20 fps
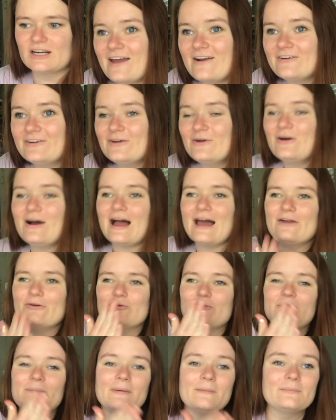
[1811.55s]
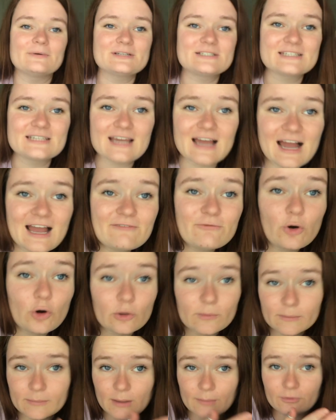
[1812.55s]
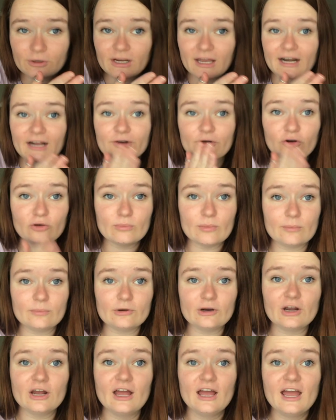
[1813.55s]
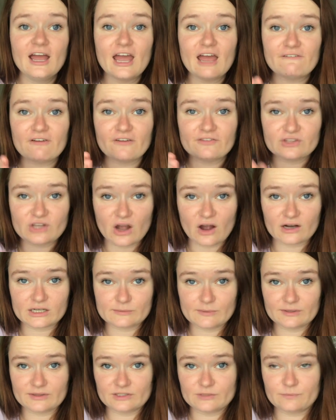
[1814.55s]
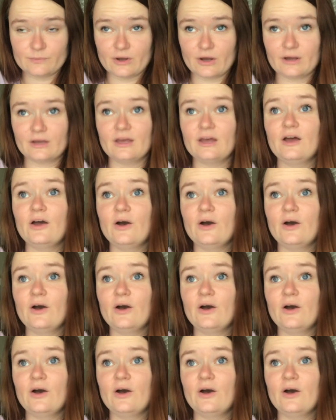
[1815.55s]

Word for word: I don't know, I don't remember. See, I have a horrible memory and I don't remember if I've talked about this book